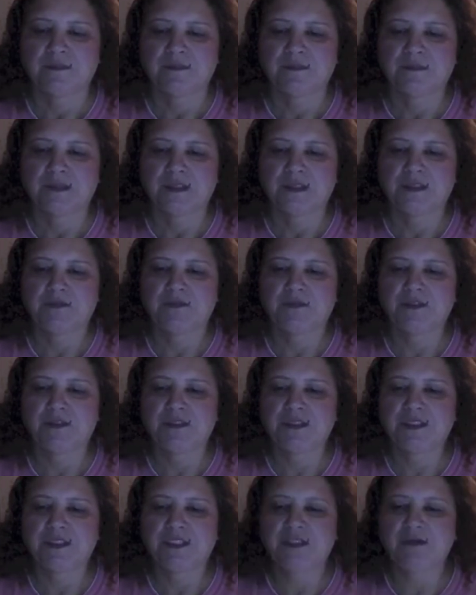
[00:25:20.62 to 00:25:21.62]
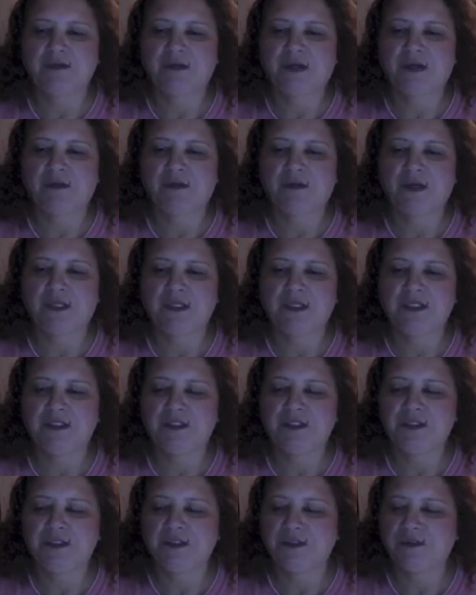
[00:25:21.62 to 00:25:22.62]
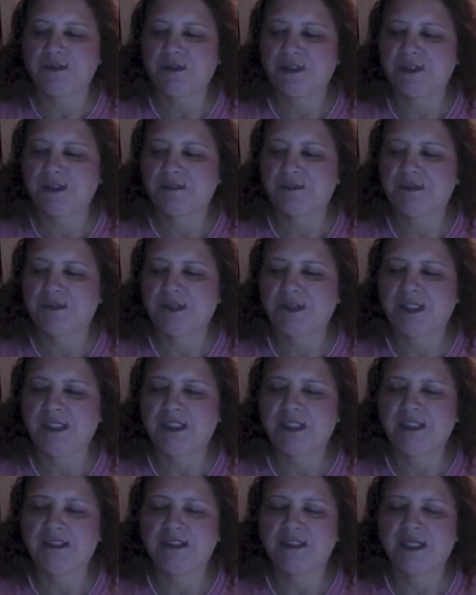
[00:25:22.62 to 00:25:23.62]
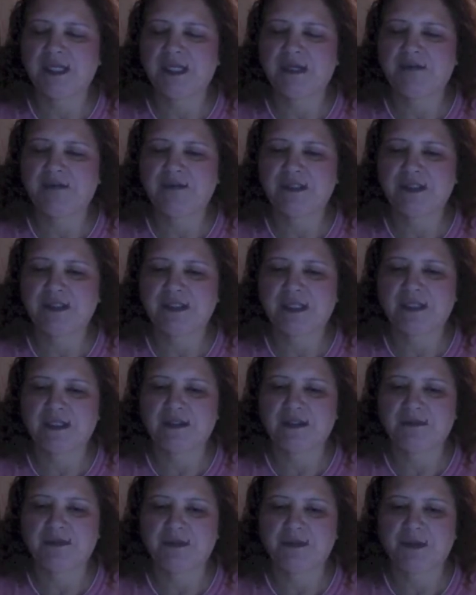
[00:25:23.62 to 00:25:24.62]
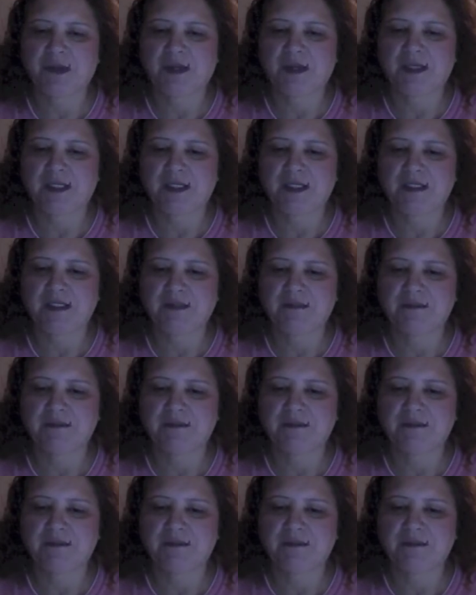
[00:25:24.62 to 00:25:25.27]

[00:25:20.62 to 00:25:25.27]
The first thing I want you to do is breathe into every cell of your body.